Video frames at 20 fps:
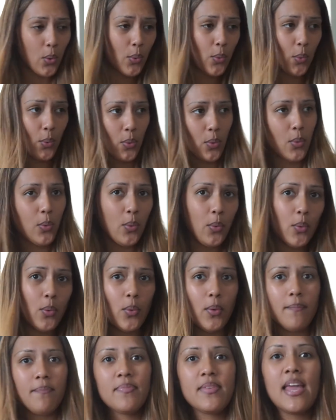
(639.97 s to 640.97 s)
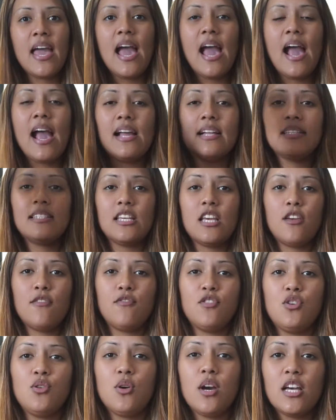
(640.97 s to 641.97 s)
Ooh, ooh. And
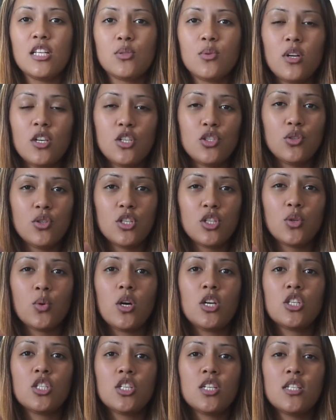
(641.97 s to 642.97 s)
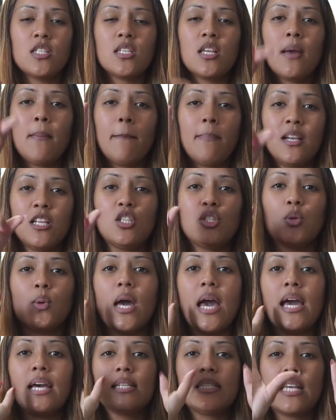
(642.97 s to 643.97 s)
if you guys want to do these questions, please do
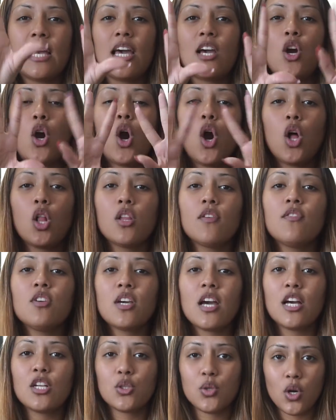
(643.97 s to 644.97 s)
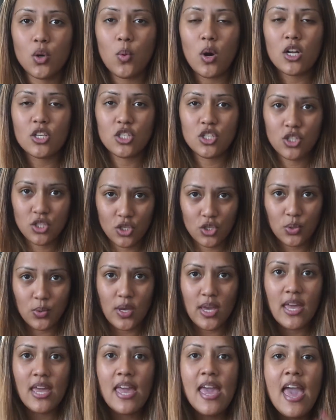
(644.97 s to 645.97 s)
it. I tag all of you guys who are watching to do
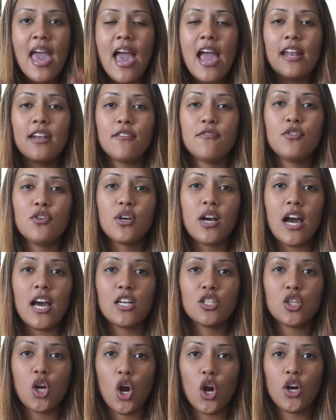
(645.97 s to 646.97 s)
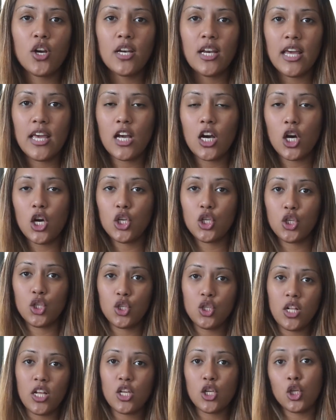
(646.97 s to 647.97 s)
it. And if you guys aren't like a,
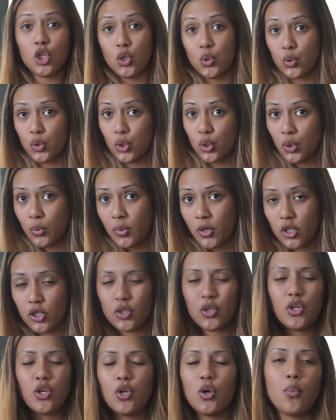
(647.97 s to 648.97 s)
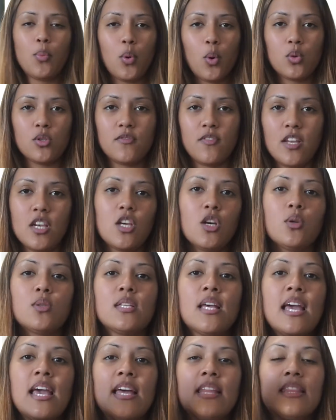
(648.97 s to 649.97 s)
like YouTubers or you don't post videos,
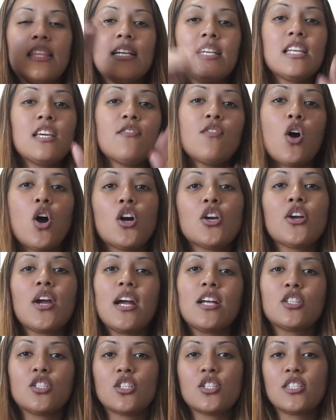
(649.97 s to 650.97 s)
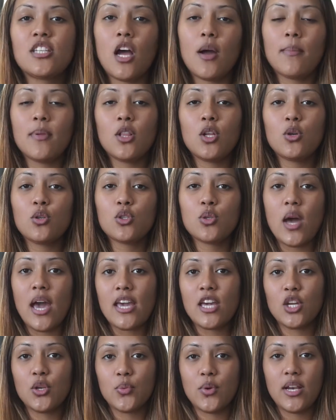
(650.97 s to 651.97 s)
then leave all your answers down below so I
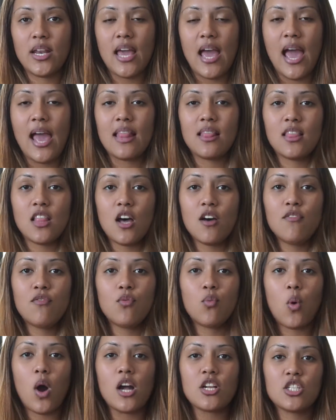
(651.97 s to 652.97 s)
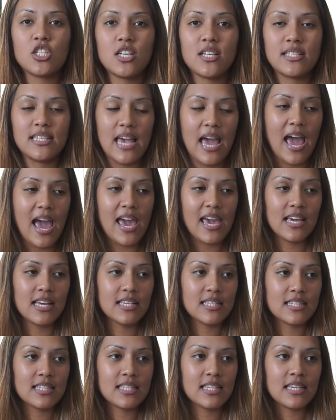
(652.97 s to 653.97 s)
can read it. I love watching
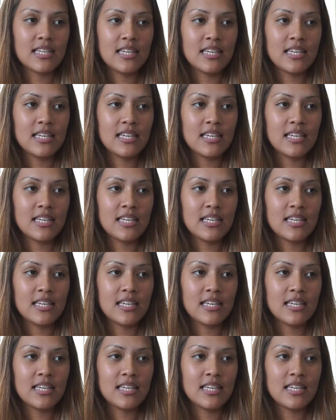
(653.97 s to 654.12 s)
tags